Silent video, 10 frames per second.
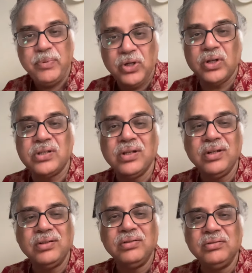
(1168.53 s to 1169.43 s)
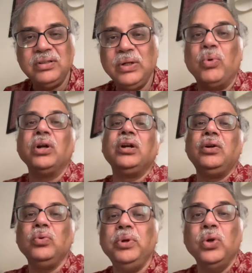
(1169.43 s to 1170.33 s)
because they
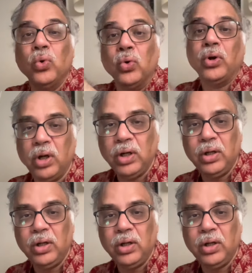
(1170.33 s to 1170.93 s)
wanted to be known.